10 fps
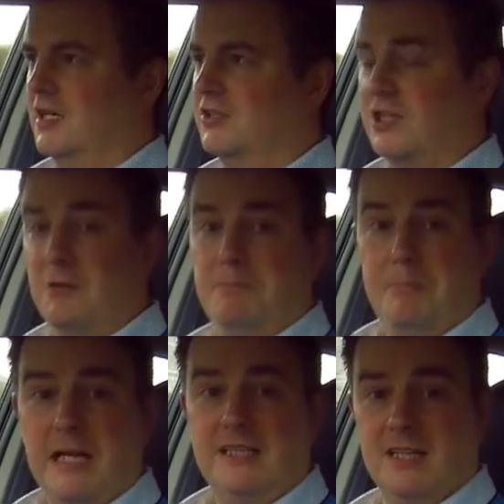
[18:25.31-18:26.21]
So
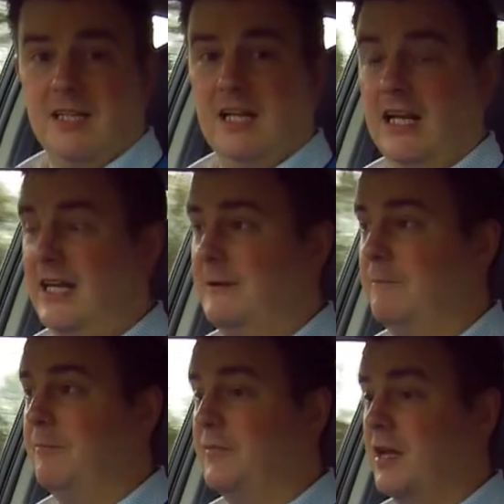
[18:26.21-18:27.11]
basically,
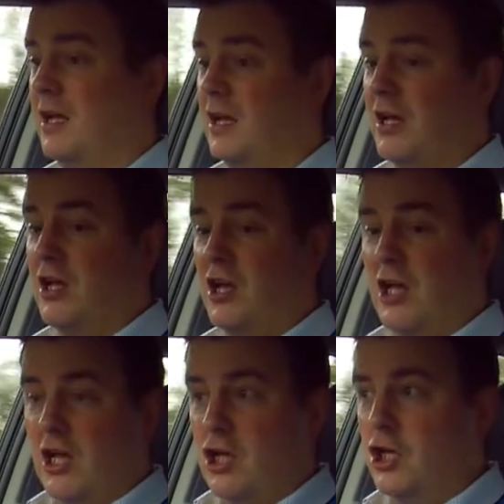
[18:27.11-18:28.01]

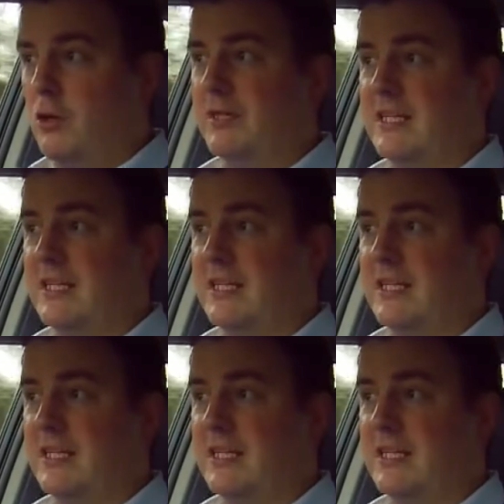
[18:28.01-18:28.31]
Lewis